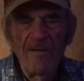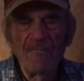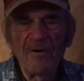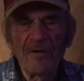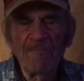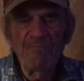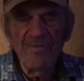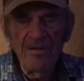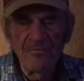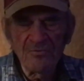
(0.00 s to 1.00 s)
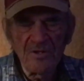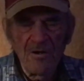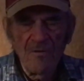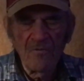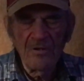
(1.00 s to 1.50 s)
But it was
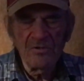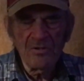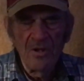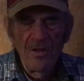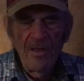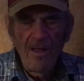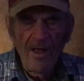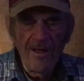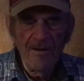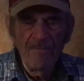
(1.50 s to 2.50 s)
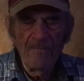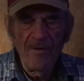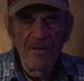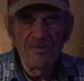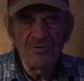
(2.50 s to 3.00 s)
always ham
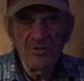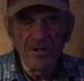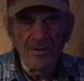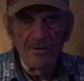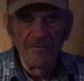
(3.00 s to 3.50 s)
and chicken.